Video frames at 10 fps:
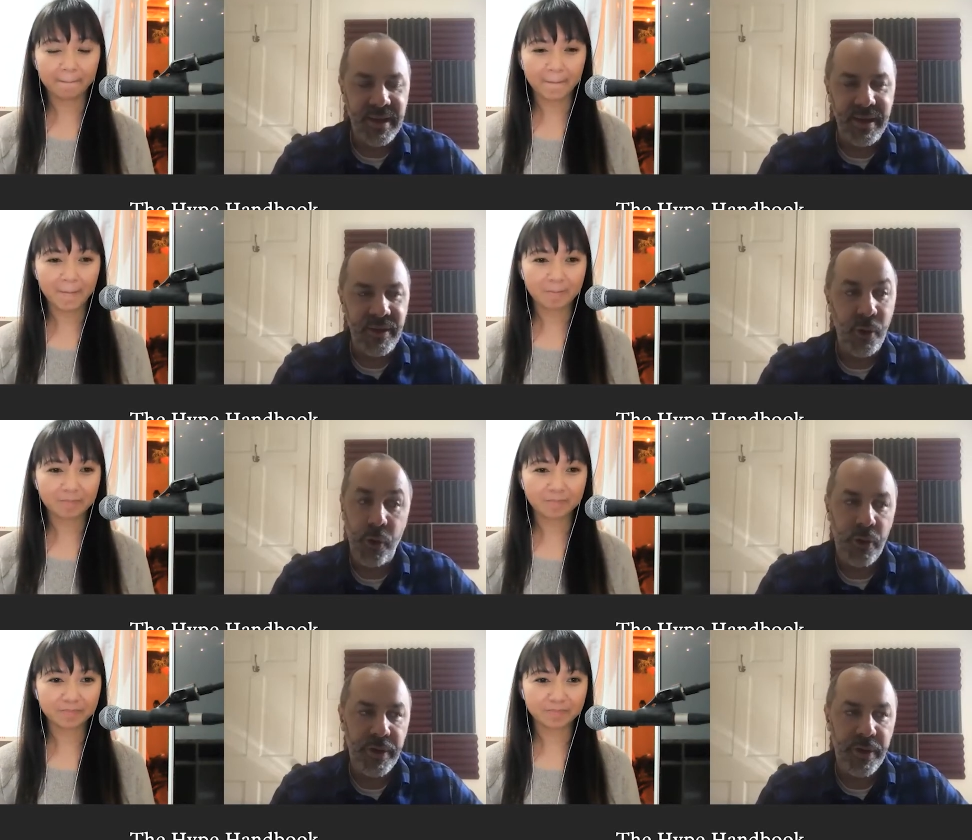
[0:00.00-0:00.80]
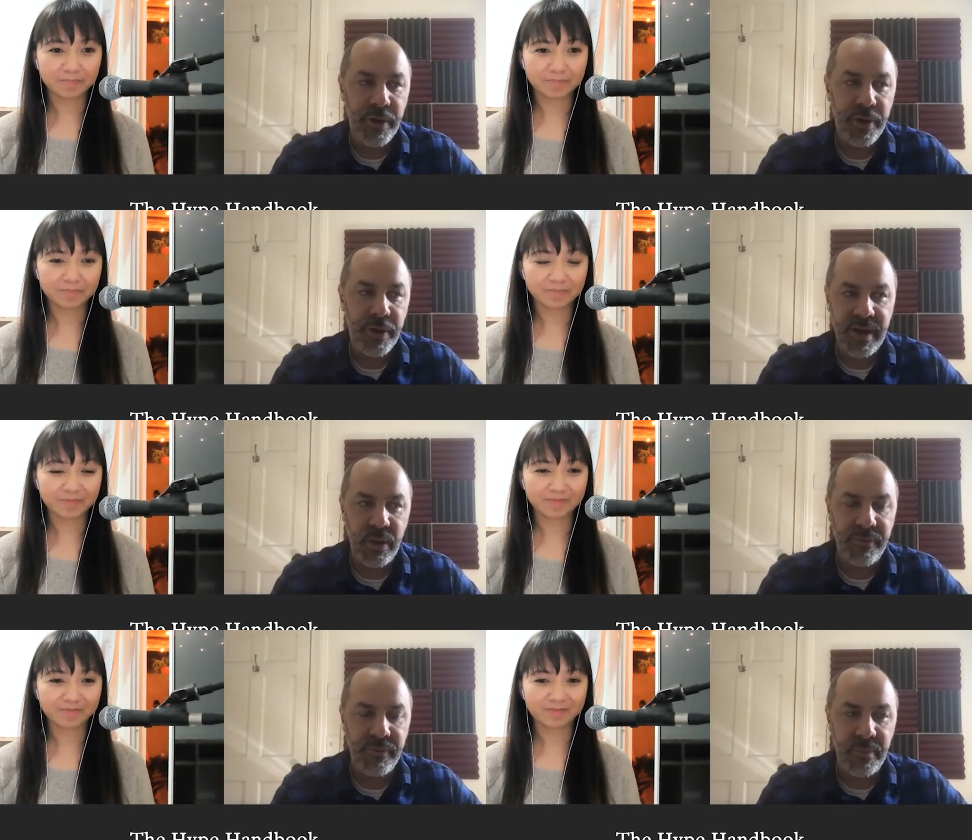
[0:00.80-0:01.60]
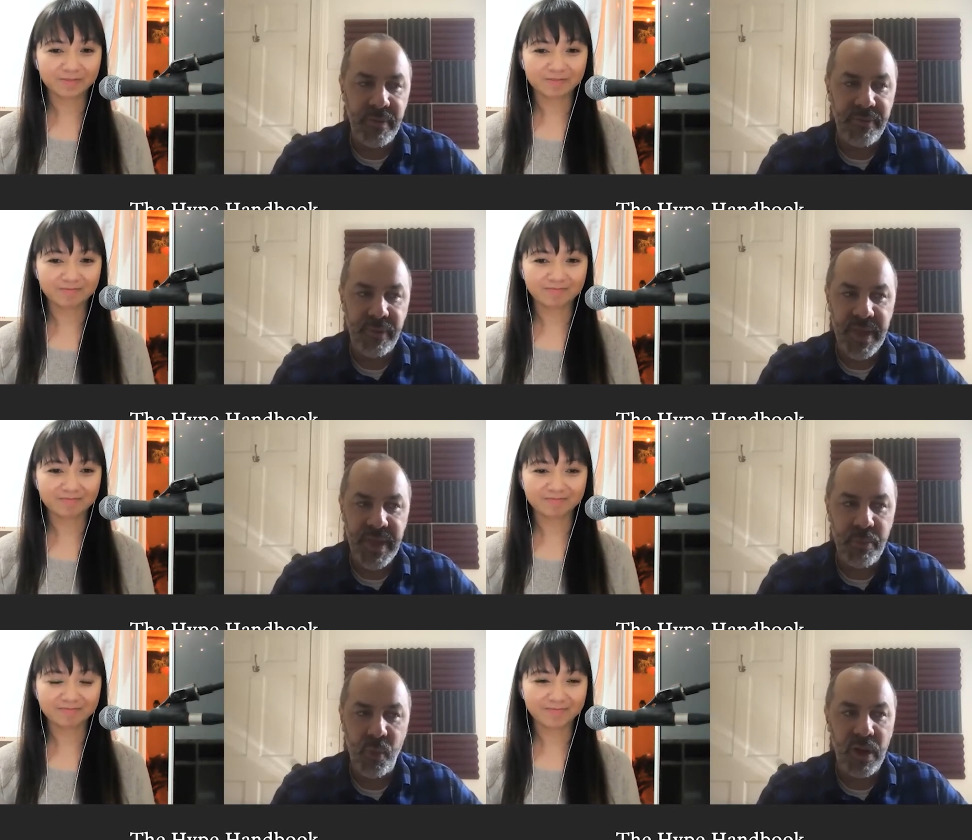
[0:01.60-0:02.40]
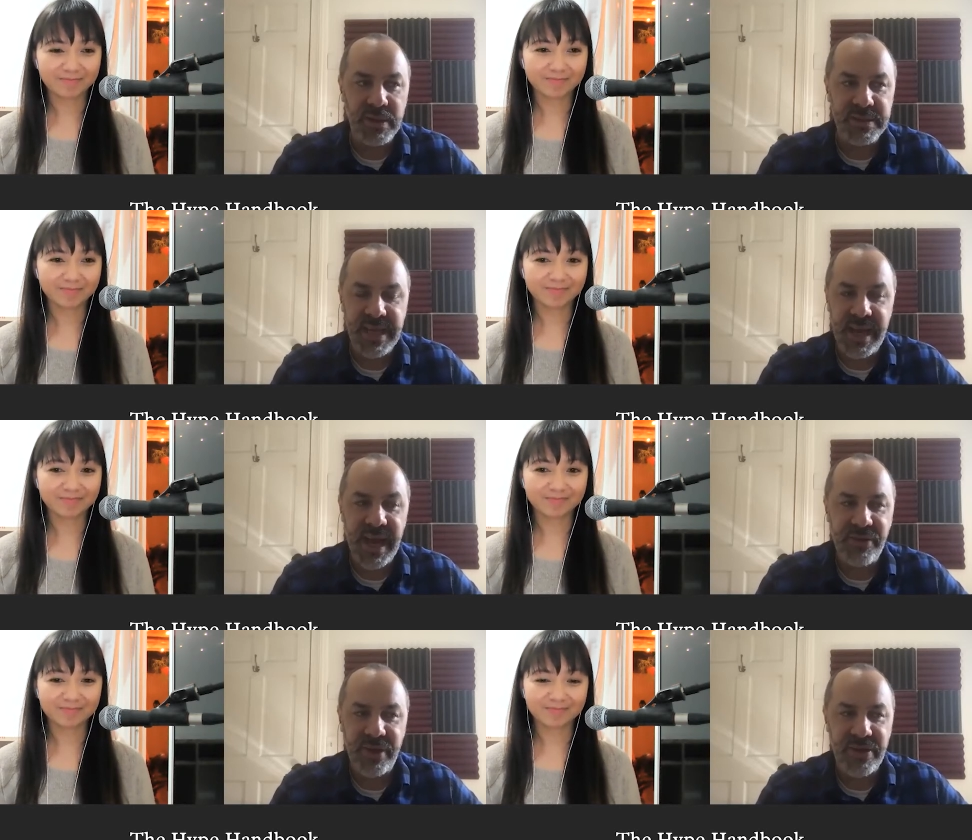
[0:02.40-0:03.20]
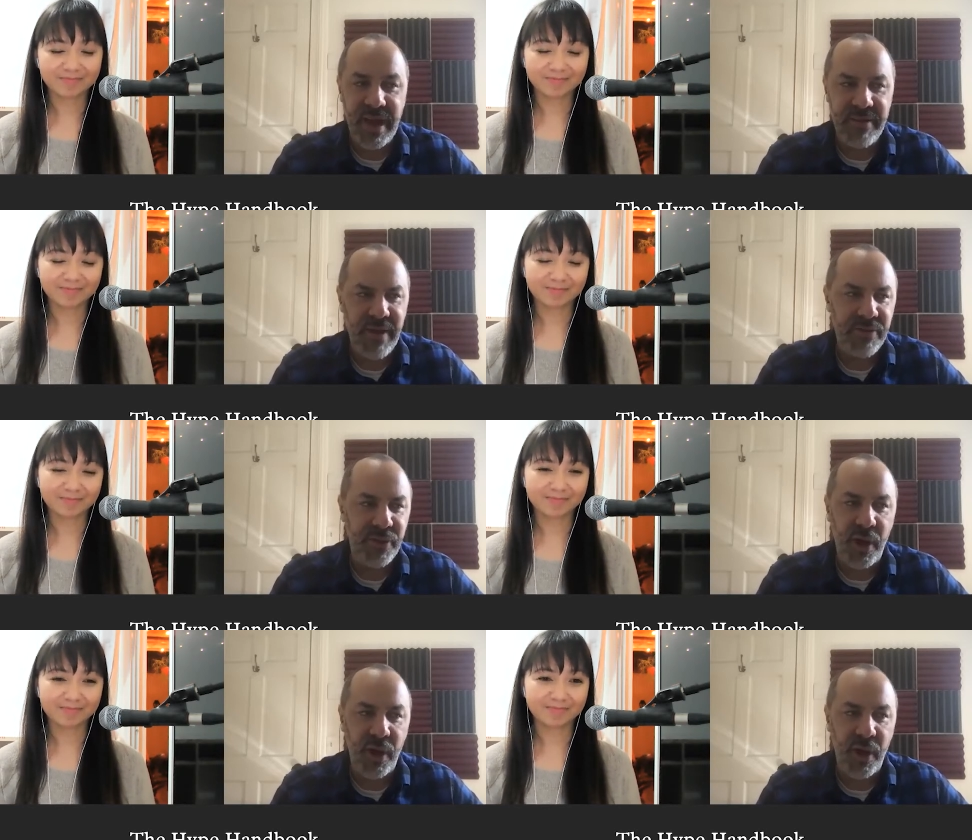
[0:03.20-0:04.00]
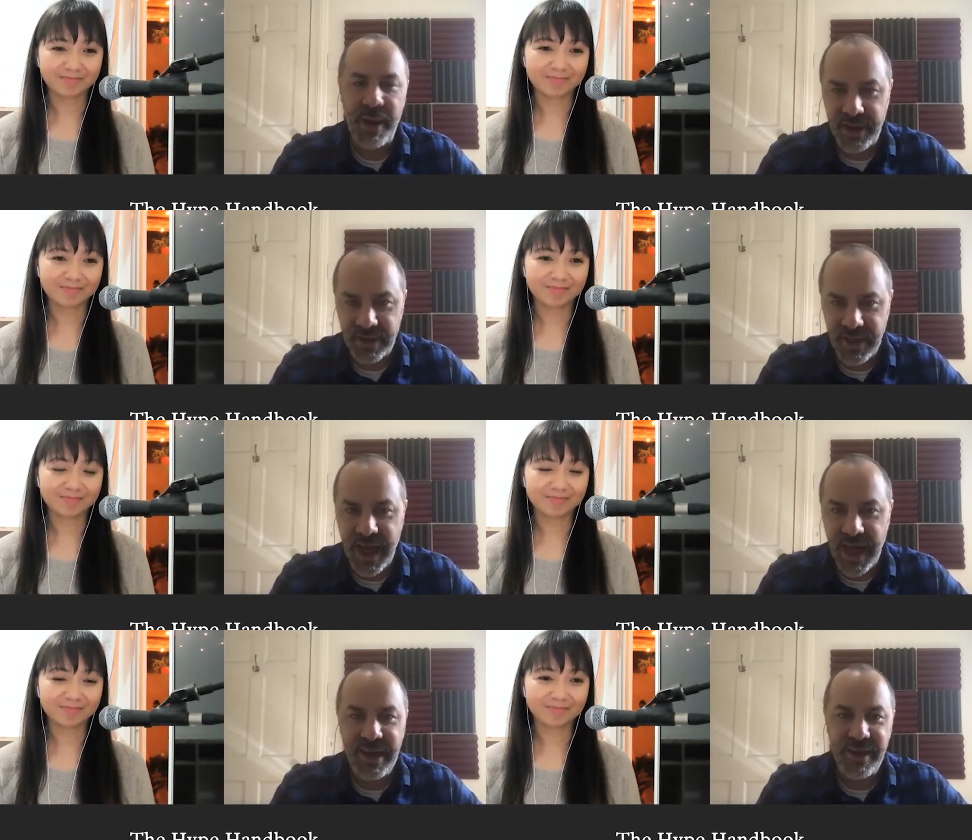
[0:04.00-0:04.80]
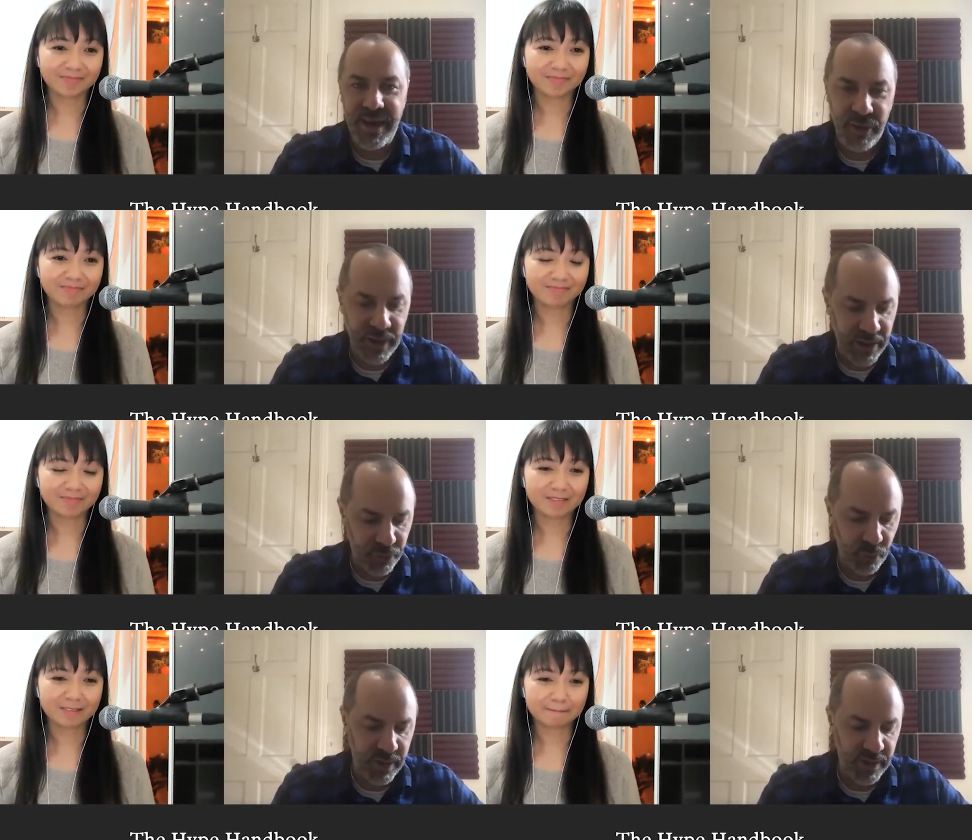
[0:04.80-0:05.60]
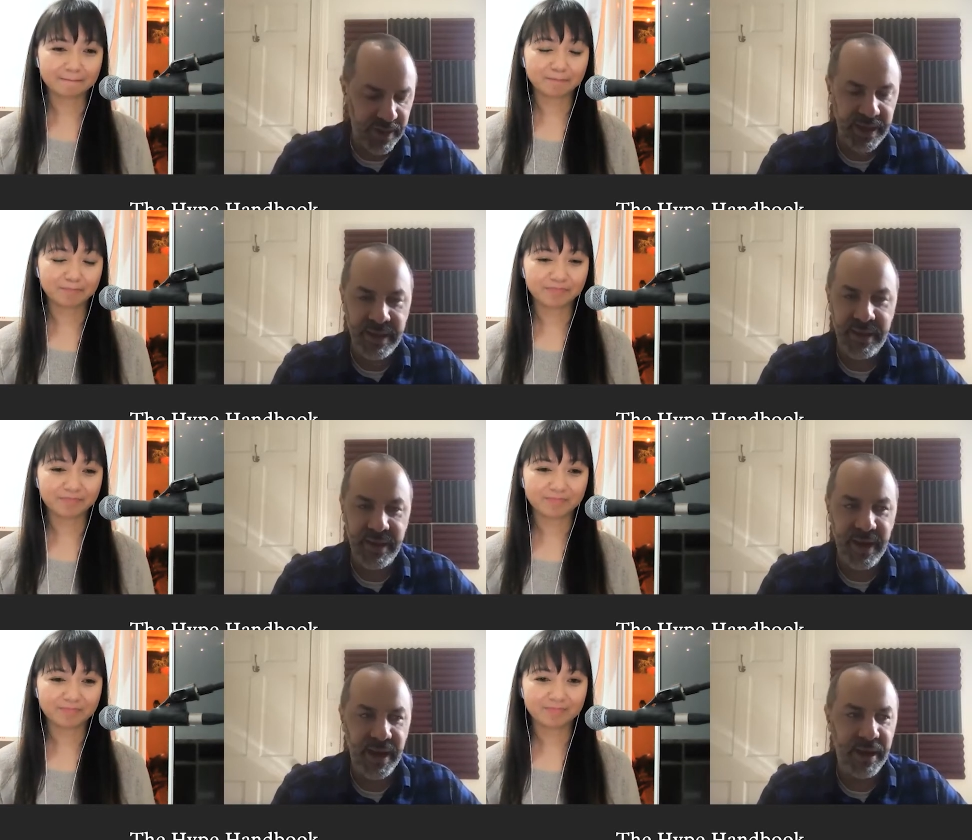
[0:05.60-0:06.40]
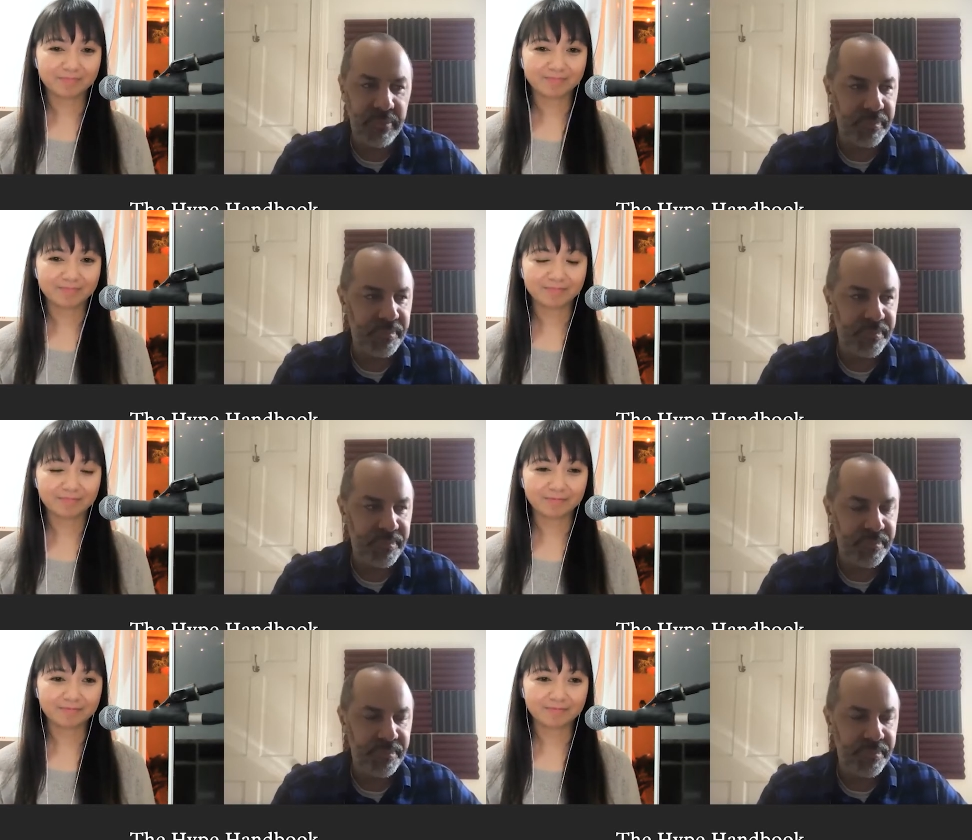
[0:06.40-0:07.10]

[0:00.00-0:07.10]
Speaker 1: heard eh, from from them once, and I just I, I've thought about it a lot, and I think it's really um,